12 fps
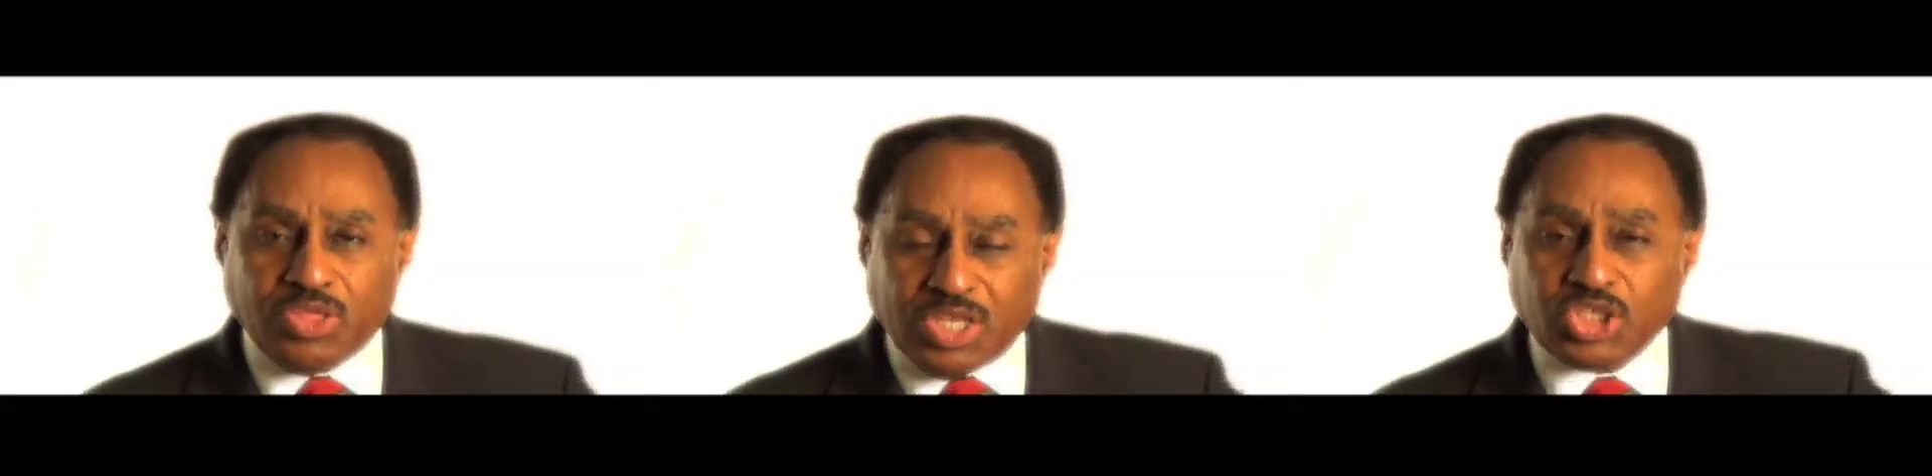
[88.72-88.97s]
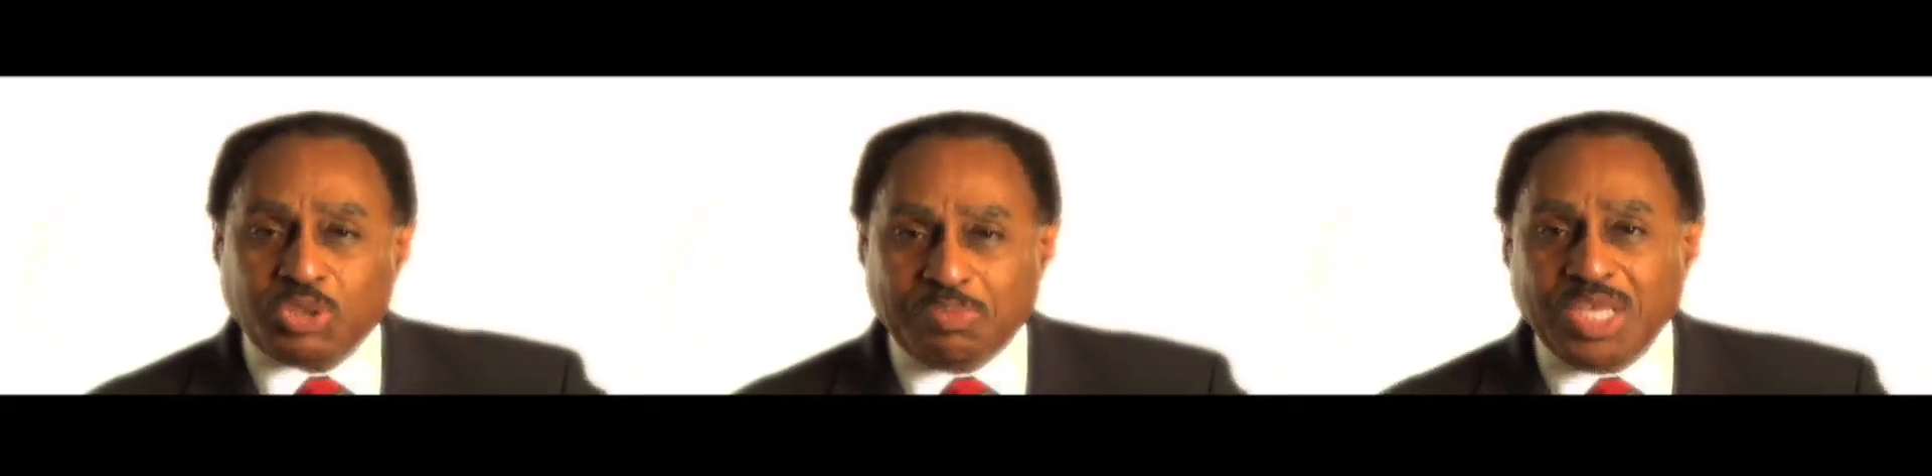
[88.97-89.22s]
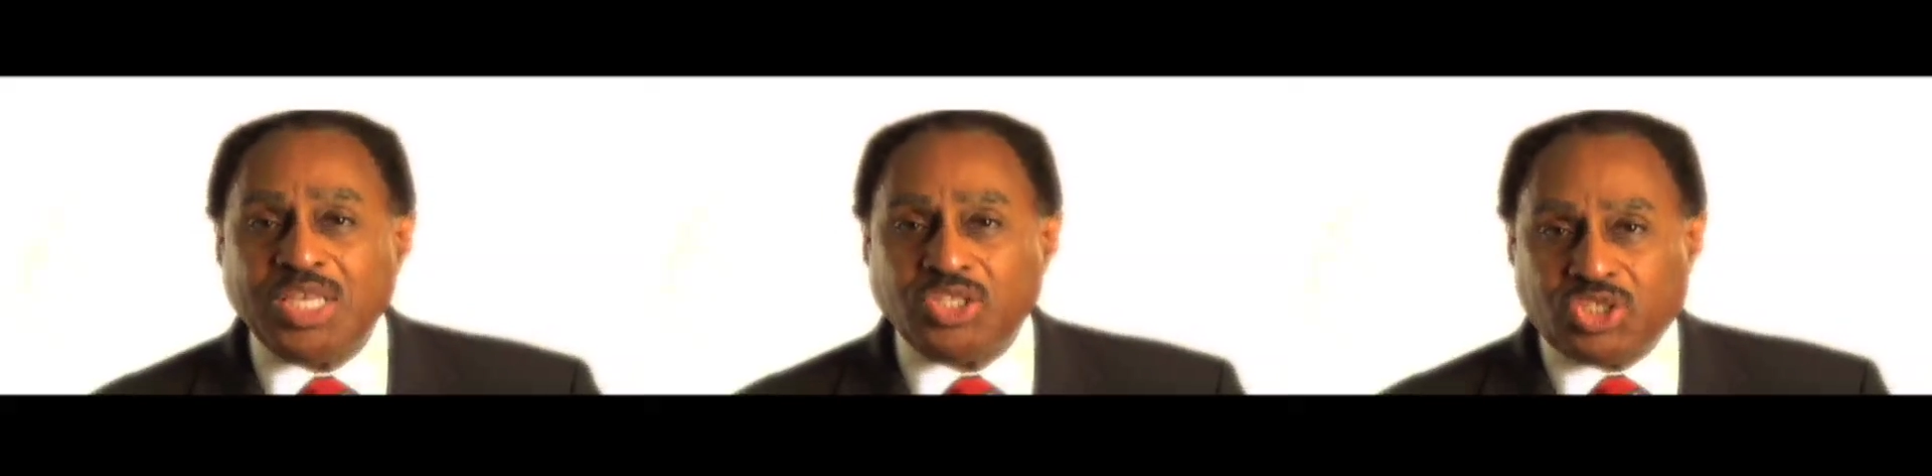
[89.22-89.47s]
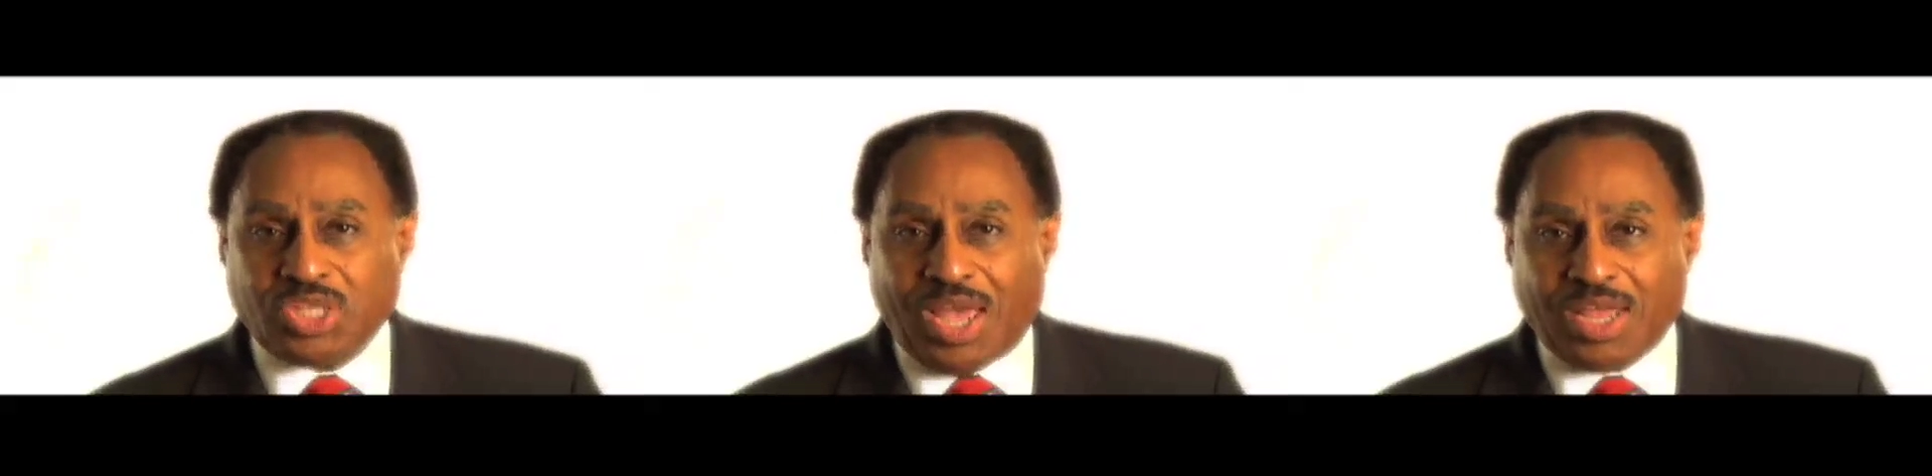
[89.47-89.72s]
This
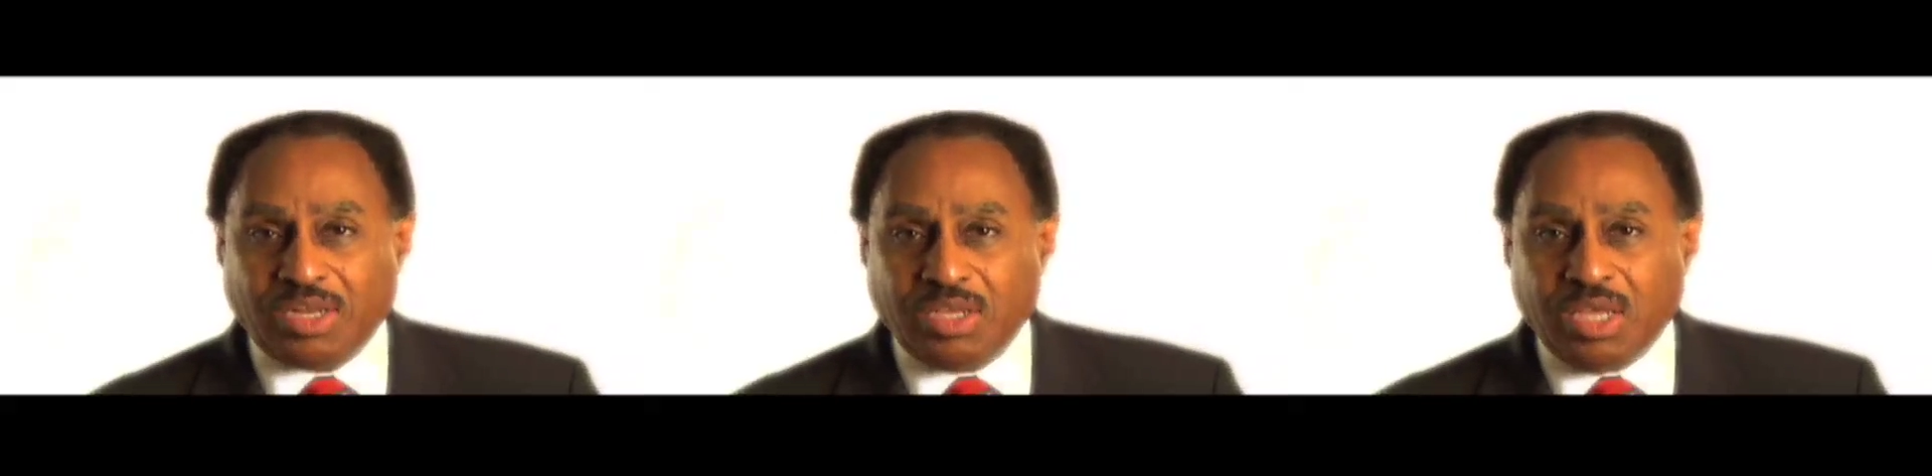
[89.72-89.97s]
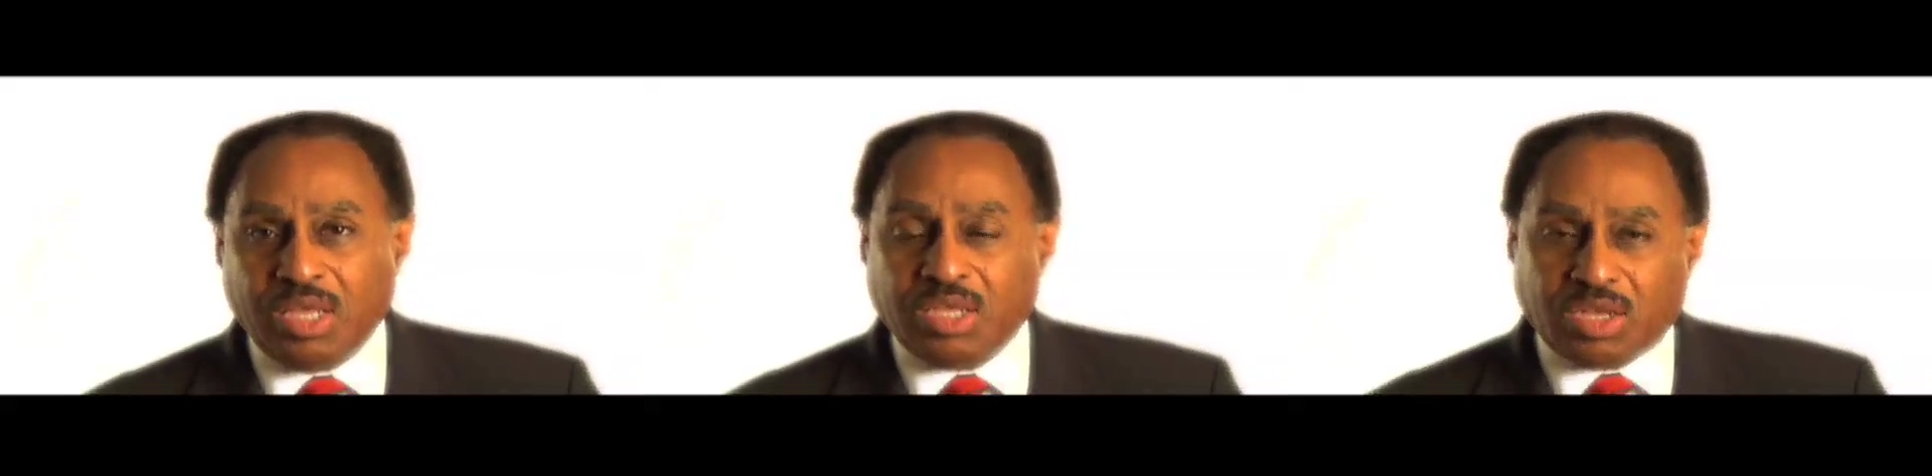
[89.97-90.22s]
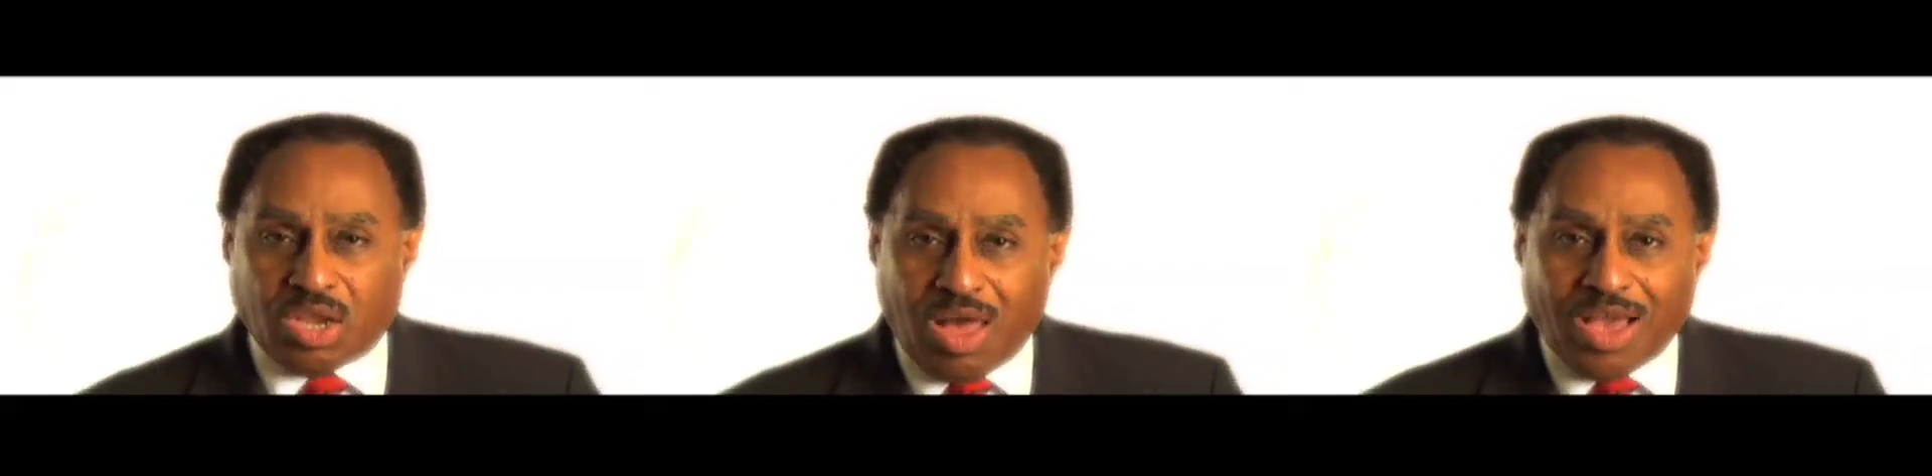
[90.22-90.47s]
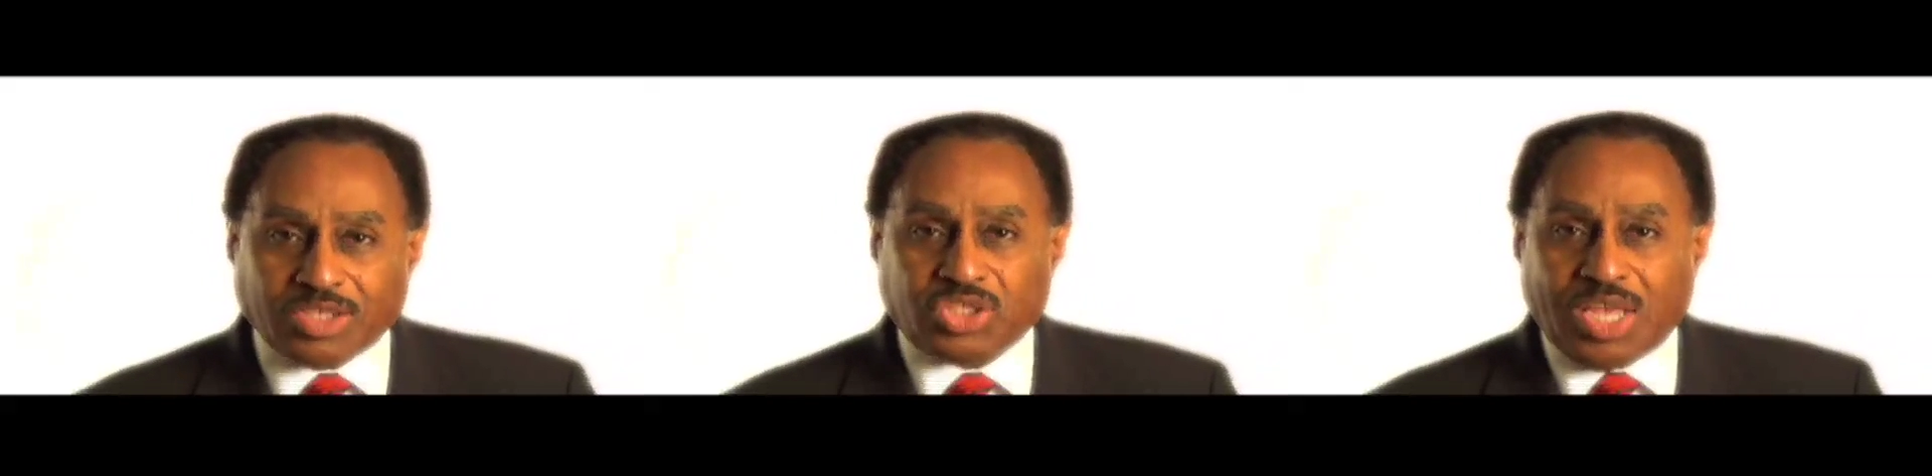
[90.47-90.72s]
means that
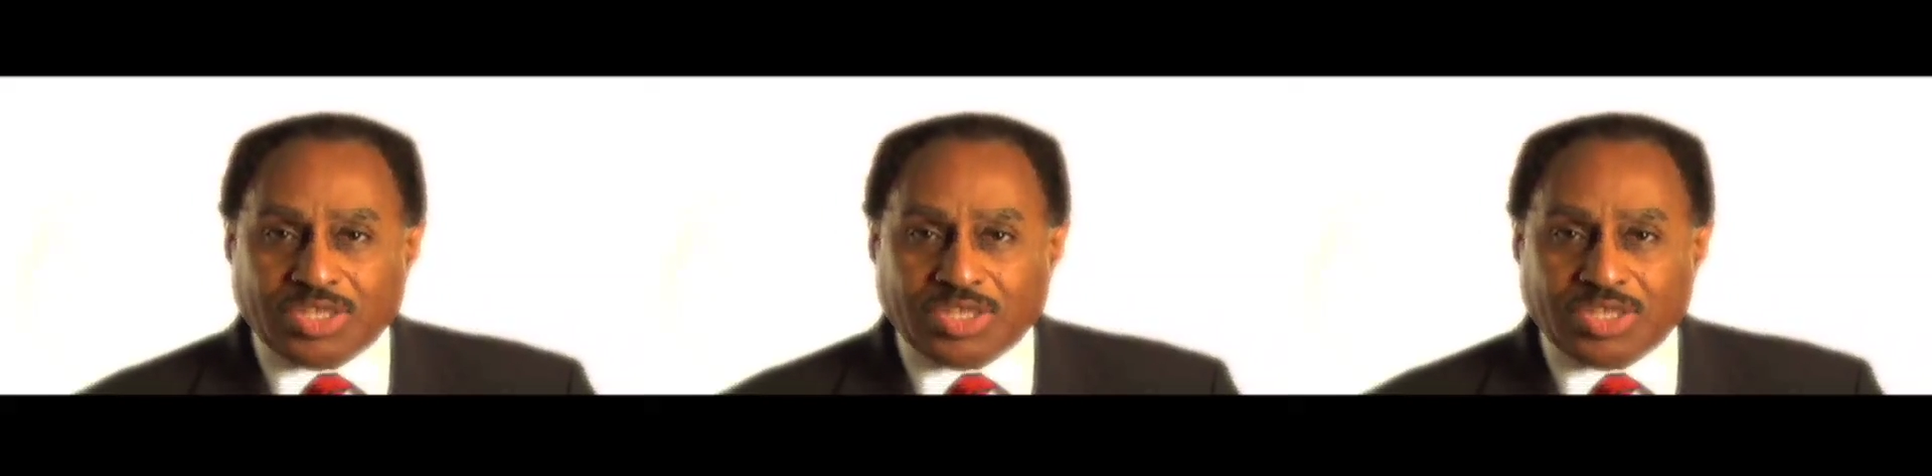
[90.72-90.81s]
clocks